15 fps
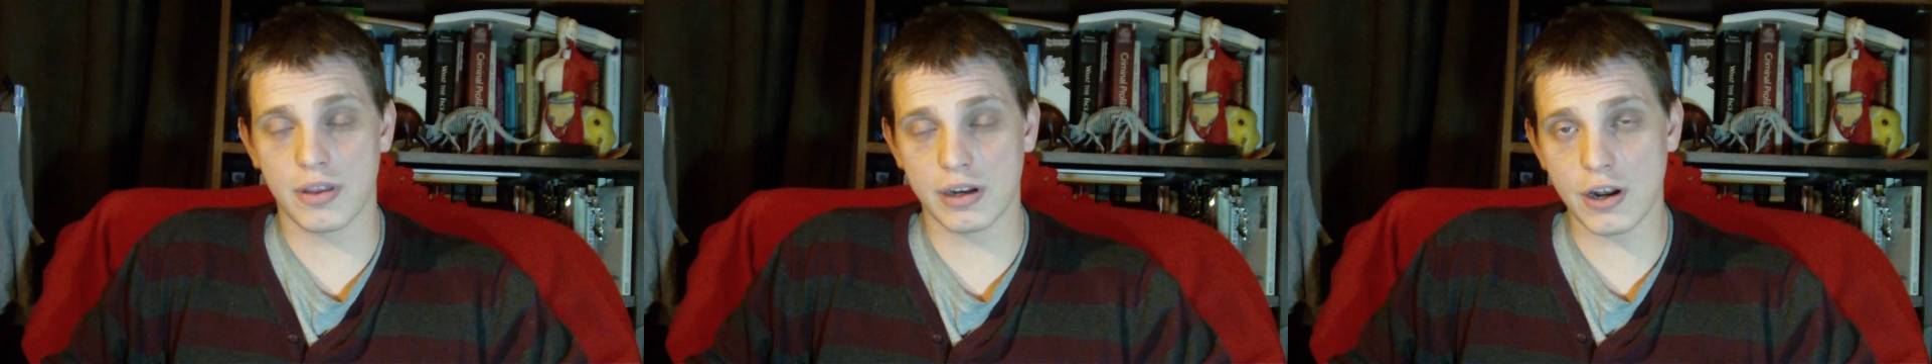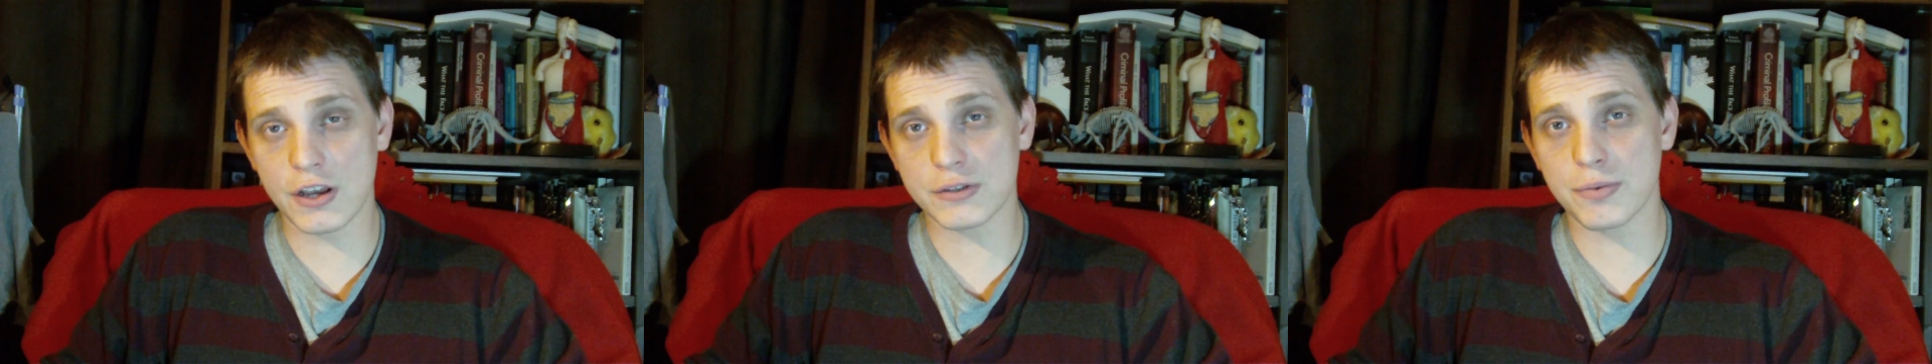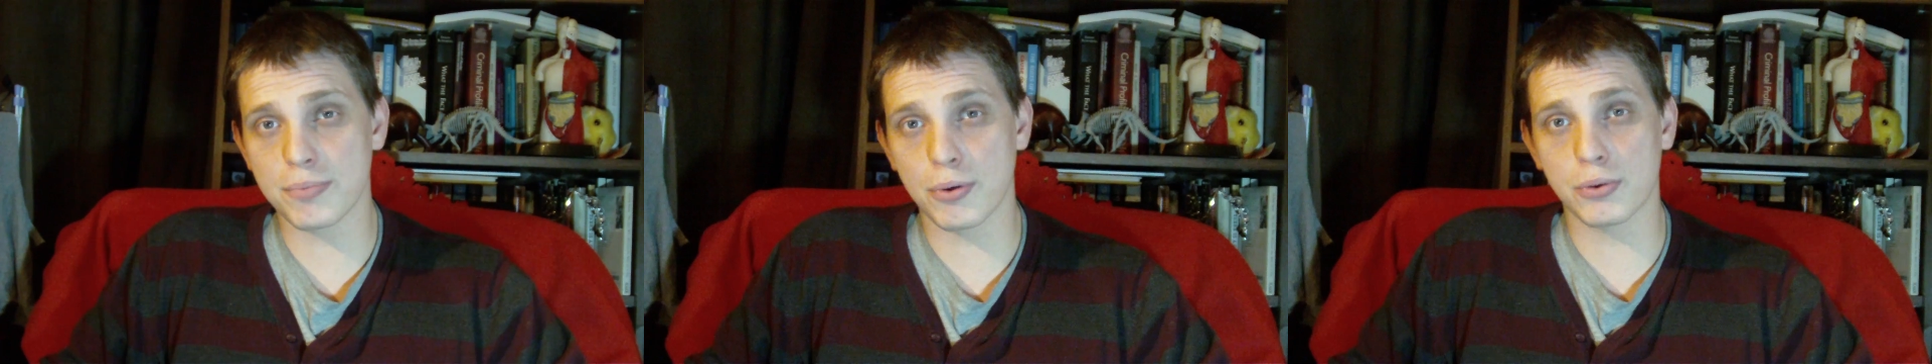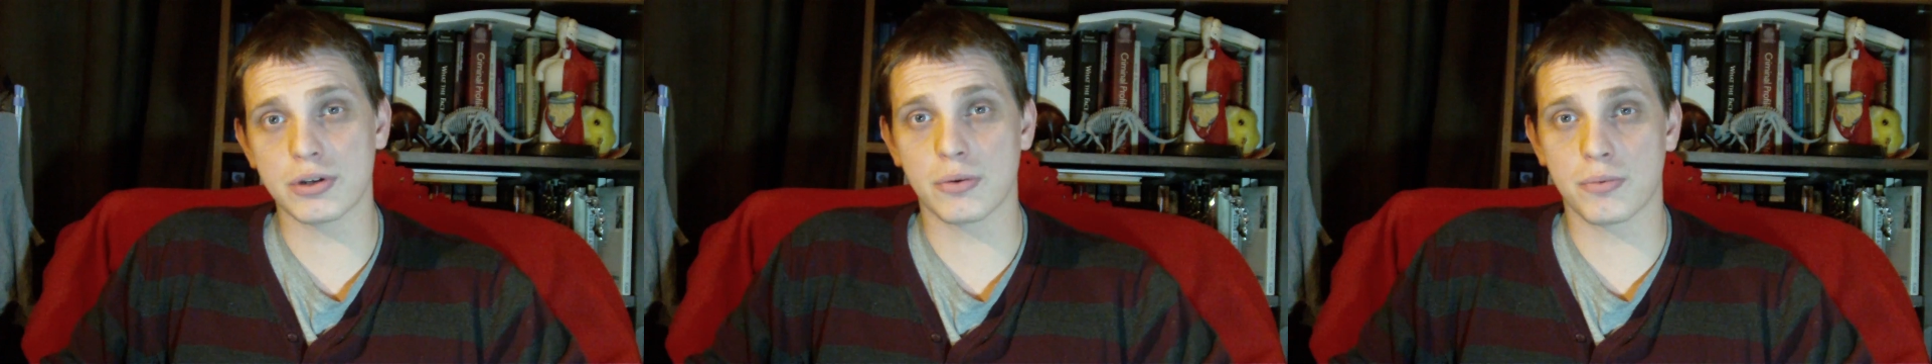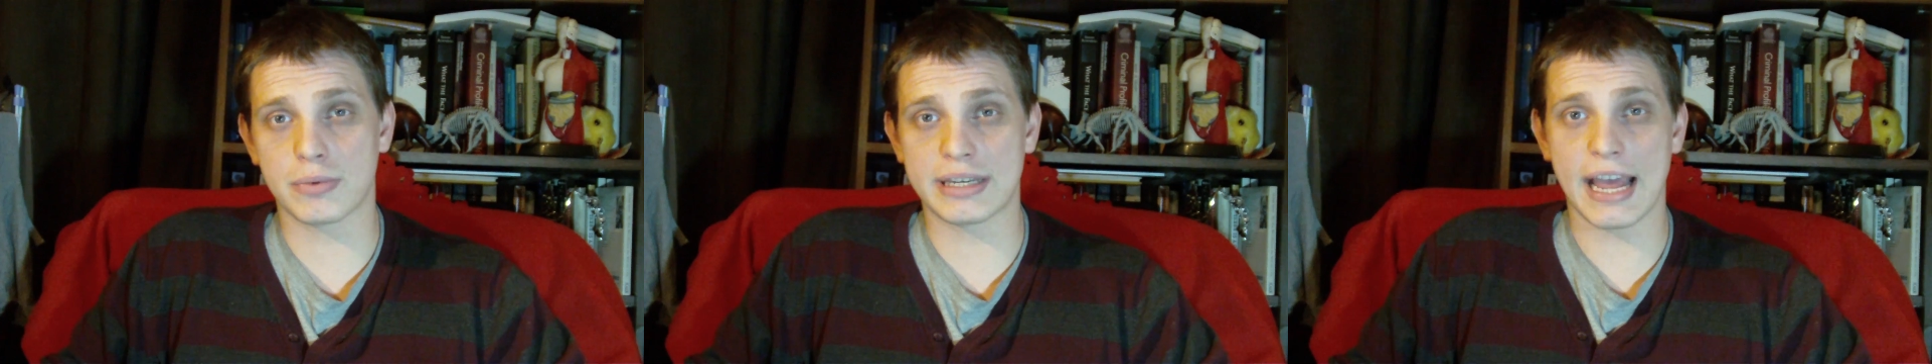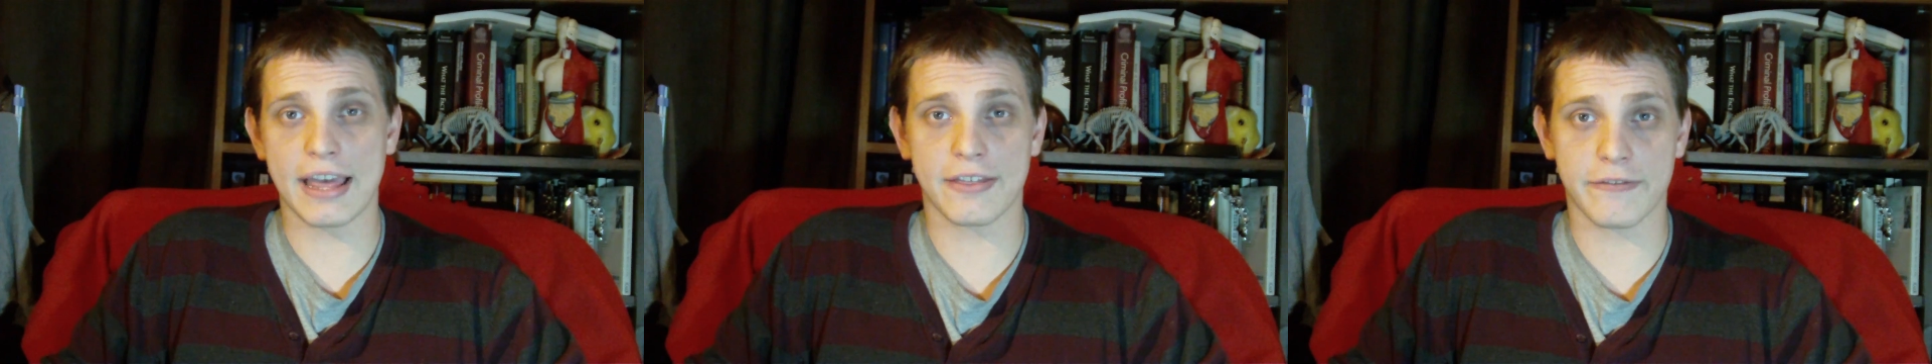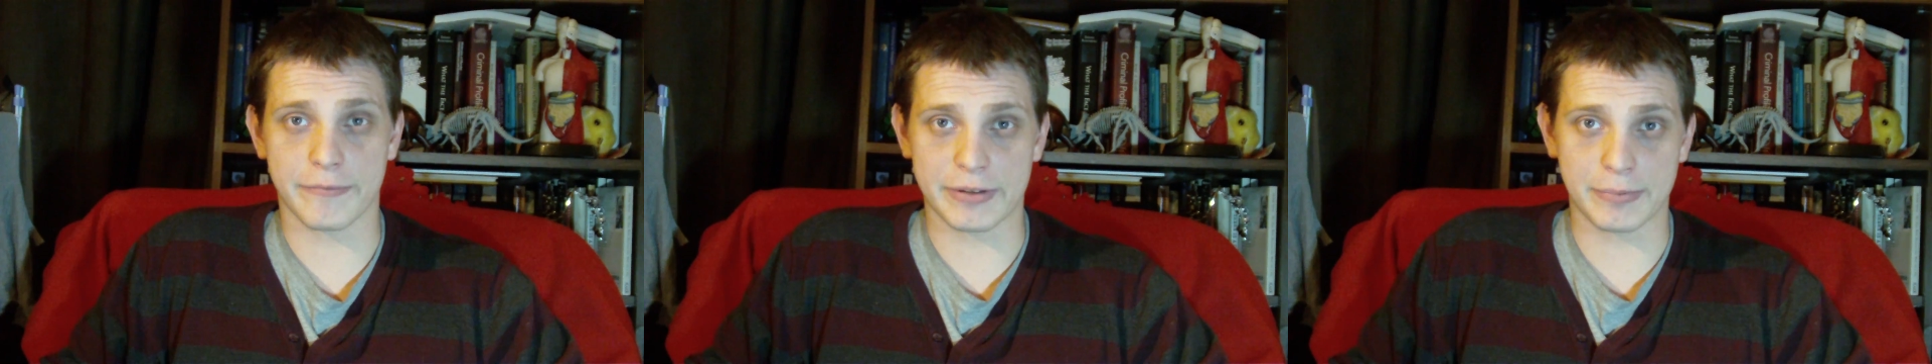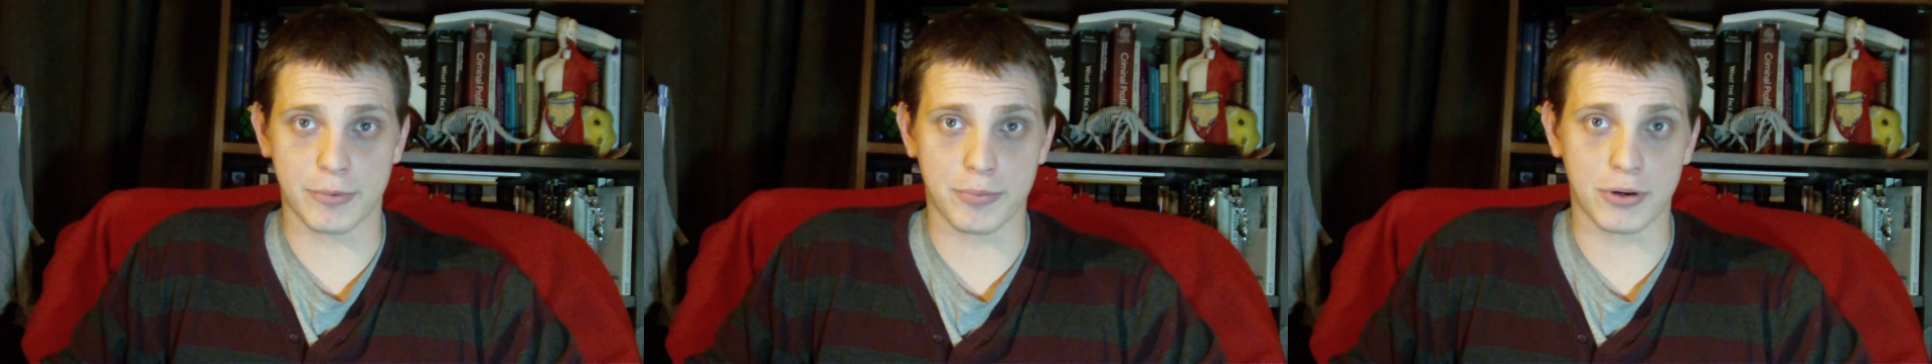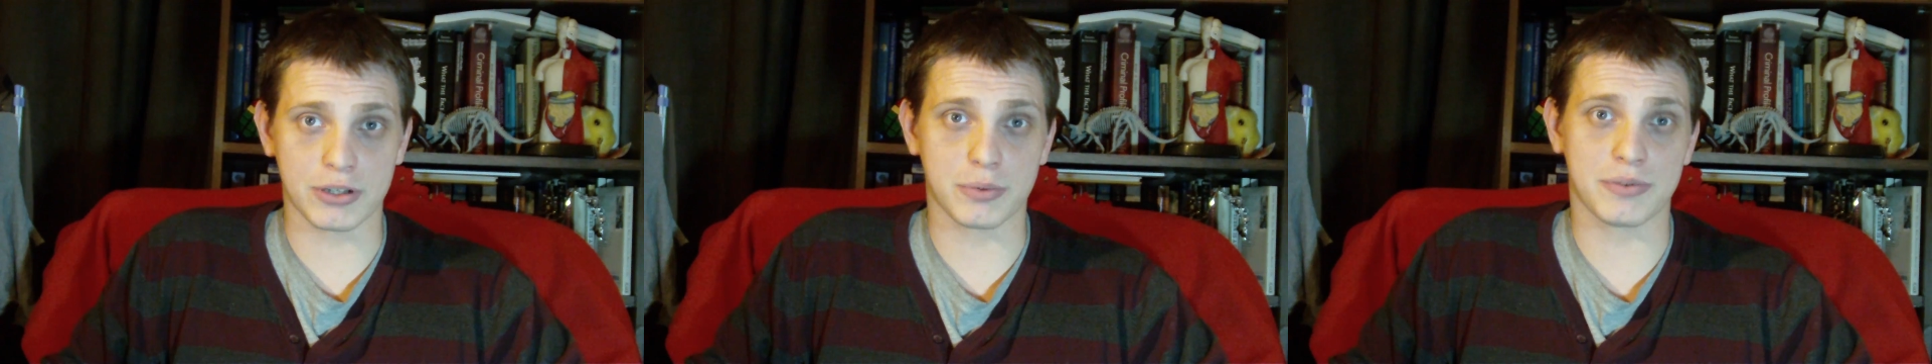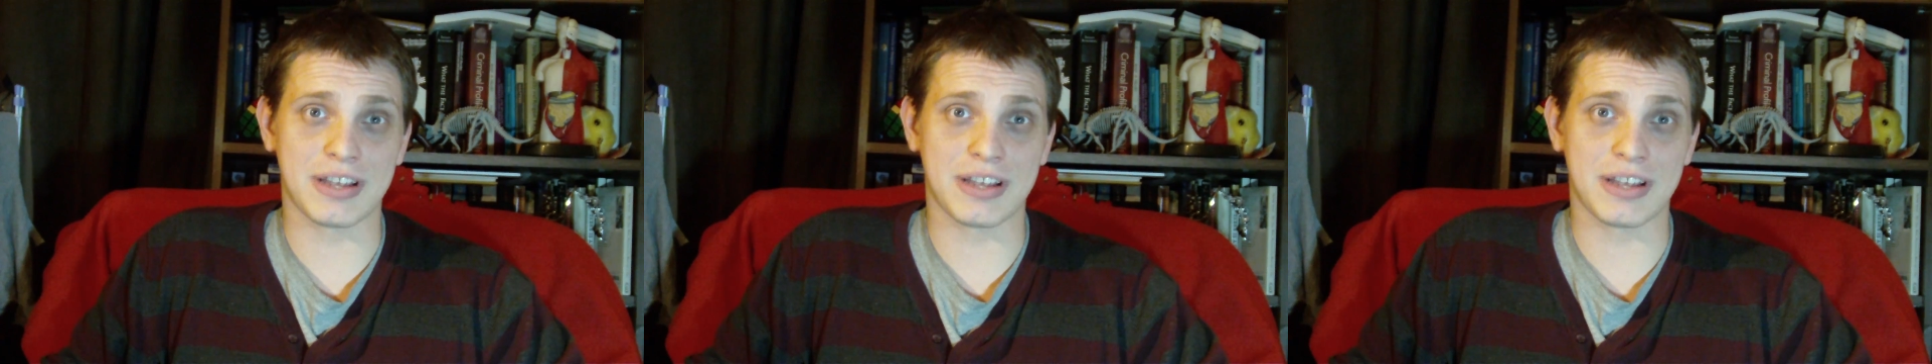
the last reported death from smallpox